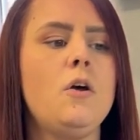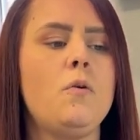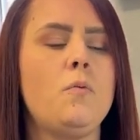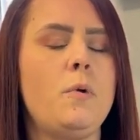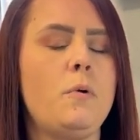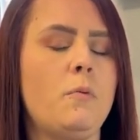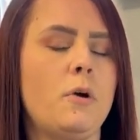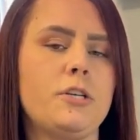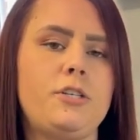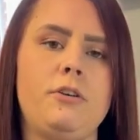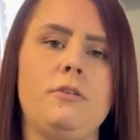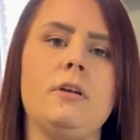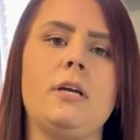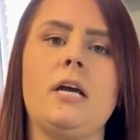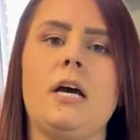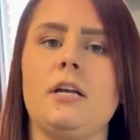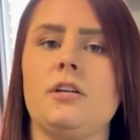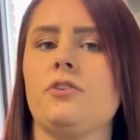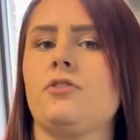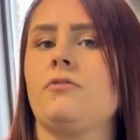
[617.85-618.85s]
we want you to
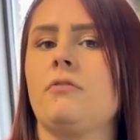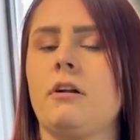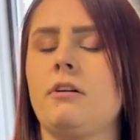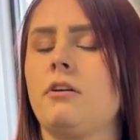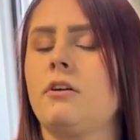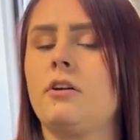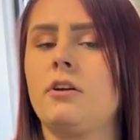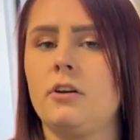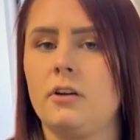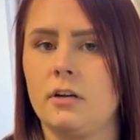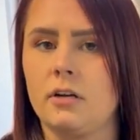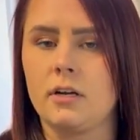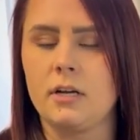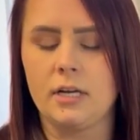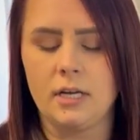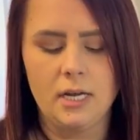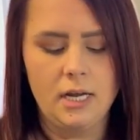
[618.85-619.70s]
cut, shred, or cook.